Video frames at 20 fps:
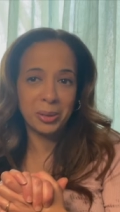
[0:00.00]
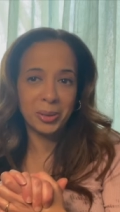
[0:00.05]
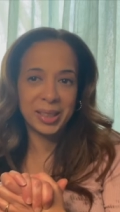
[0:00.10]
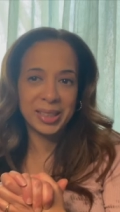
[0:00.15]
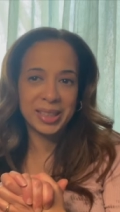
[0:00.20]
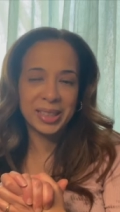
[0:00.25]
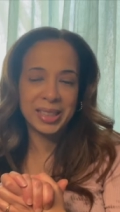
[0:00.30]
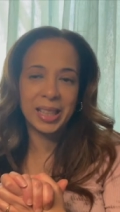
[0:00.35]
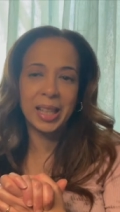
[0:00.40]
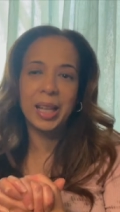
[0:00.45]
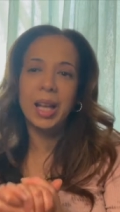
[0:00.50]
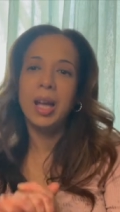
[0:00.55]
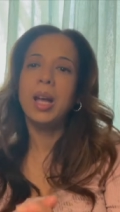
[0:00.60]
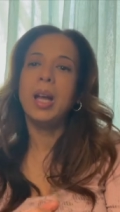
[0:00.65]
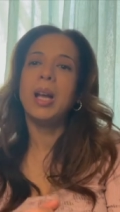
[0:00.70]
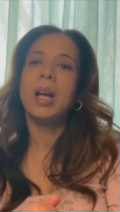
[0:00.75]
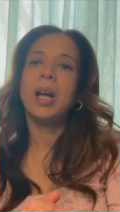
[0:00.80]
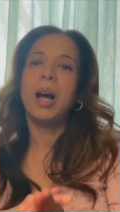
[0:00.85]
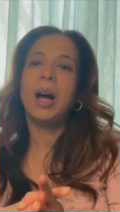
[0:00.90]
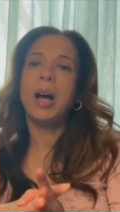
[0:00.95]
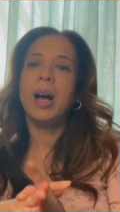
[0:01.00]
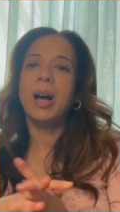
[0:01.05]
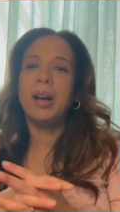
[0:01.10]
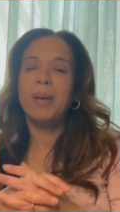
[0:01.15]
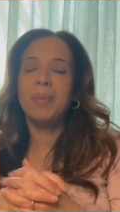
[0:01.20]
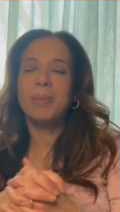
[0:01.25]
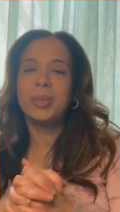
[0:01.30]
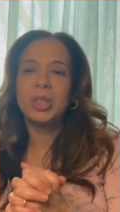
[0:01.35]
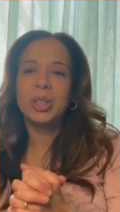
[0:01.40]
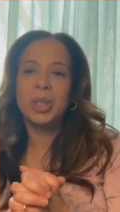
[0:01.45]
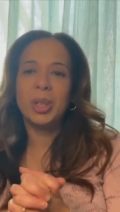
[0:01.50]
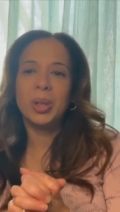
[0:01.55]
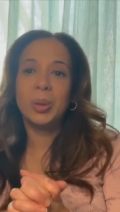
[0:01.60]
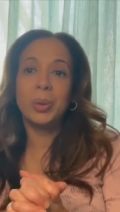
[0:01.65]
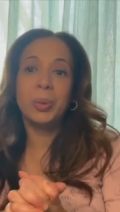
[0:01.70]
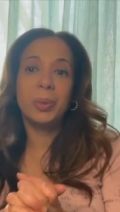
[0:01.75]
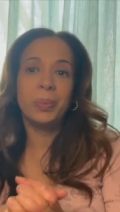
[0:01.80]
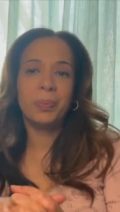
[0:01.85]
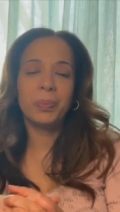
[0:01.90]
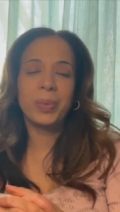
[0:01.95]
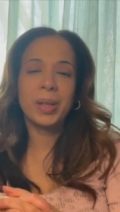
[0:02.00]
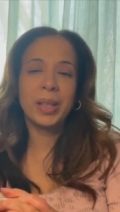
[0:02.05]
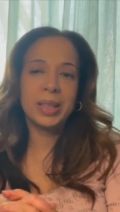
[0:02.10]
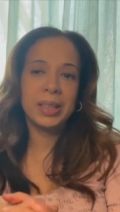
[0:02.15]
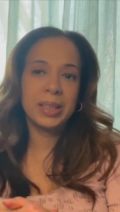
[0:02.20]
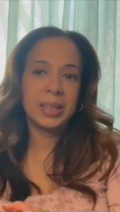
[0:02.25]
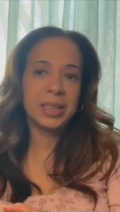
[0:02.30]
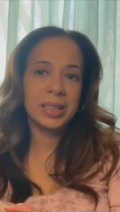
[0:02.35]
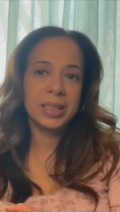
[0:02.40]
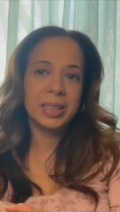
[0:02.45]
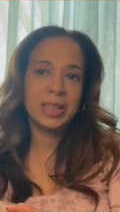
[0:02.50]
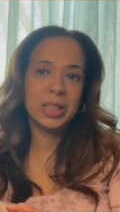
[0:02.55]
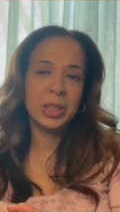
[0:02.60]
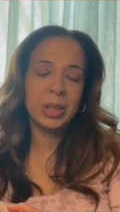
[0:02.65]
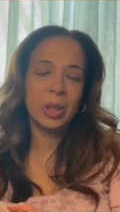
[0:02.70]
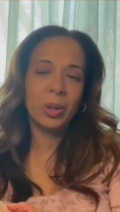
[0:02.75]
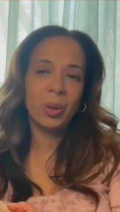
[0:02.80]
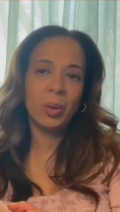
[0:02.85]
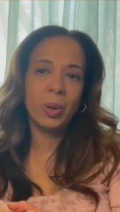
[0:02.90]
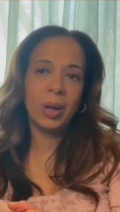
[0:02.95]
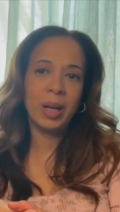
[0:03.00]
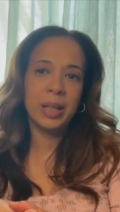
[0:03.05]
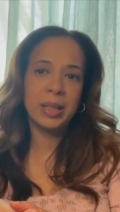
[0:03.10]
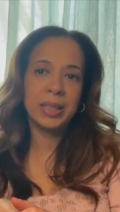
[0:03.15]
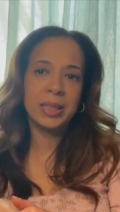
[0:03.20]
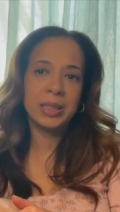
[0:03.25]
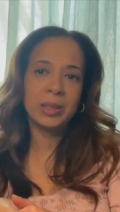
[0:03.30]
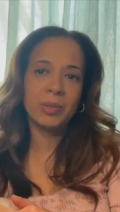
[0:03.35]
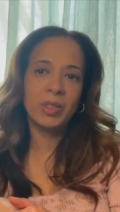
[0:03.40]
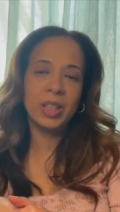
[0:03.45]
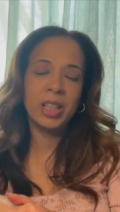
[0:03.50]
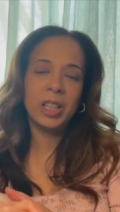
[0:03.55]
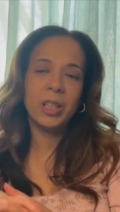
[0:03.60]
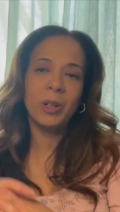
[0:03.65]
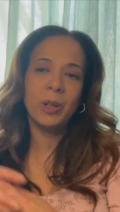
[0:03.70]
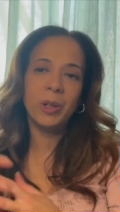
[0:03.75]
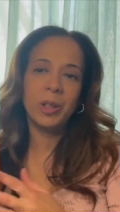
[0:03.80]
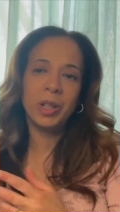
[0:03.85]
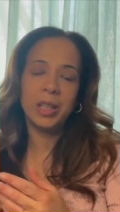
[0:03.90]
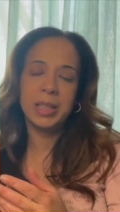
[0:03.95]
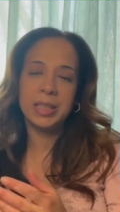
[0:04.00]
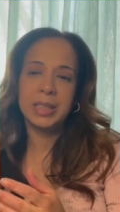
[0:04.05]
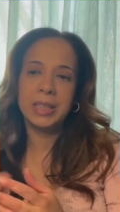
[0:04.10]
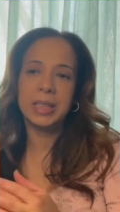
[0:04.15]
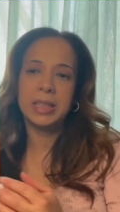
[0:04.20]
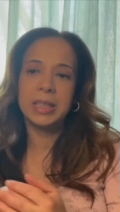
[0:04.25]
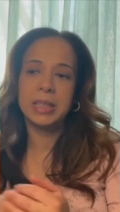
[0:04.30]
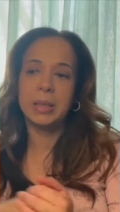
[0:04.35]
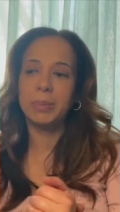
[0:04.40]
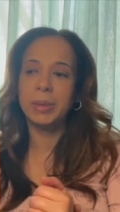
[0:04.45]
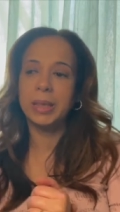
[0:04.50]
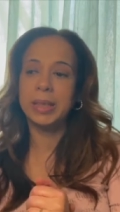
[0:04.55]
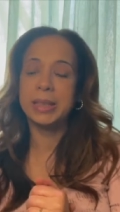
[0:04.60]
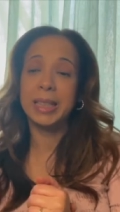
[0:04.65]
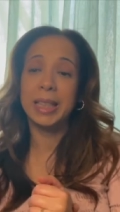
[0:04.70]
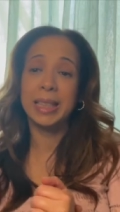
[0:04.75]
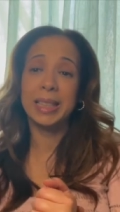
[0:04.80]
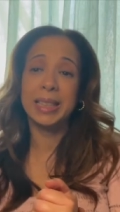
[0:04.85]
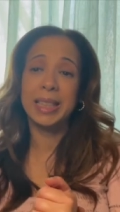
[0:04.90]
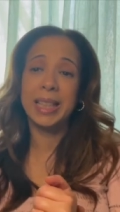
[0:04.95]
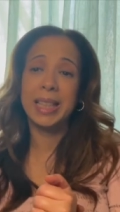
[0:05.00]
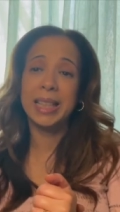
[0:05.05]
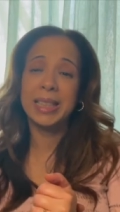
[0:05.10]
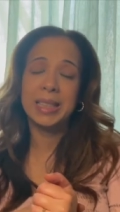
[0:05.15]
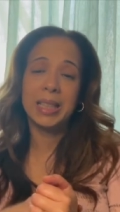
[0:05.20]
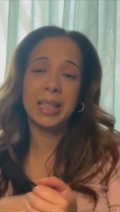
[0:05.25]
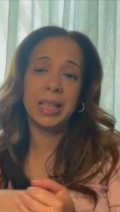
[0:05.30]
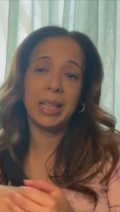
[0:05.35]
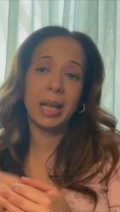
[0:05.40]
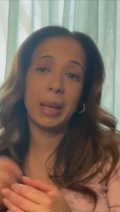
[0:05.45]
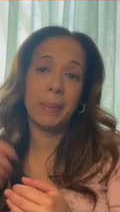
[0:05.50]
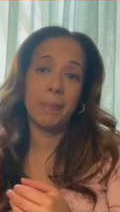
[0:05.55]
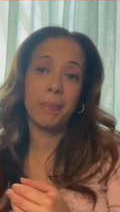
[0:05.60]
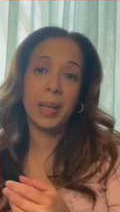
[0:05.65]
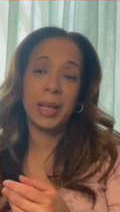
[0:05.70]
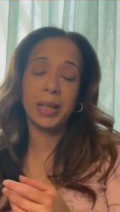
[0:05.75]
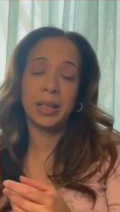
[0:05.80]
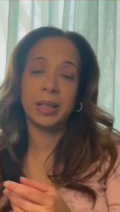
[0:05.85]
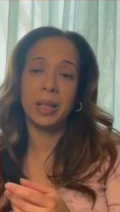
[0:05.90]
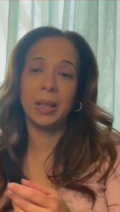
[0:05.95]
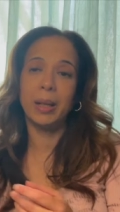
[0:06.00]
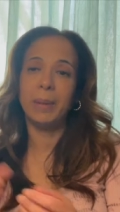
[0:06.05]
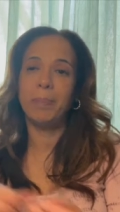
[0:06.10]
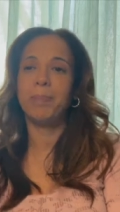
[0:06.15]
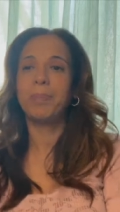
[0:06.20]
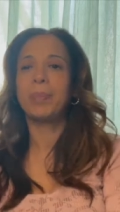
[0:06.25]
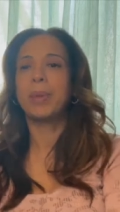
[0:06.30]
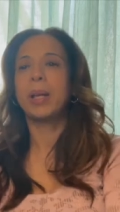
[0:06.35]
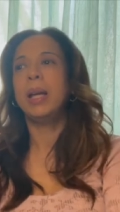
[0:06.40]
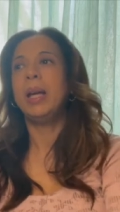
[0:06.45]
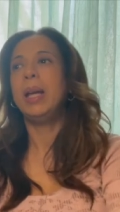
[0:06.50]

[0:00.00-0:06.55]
hice. Um, so, just, you know, on this video, you're going to see some of the techniques that I picked up.